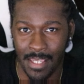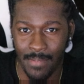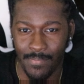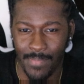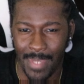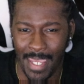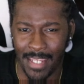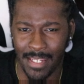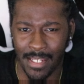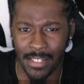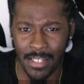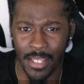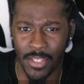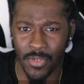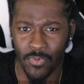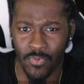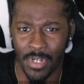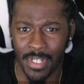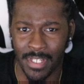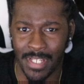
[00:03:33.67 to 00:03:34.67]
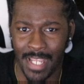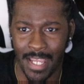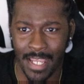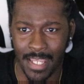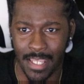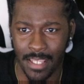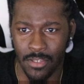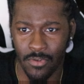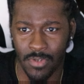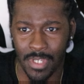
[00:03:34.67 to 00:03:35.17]
and another one that
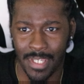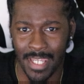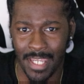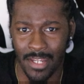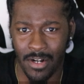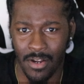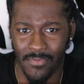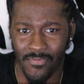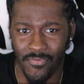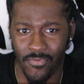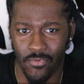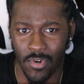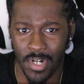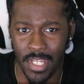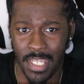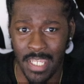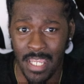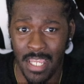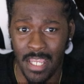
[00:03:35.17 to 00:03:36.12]
you can get on 40.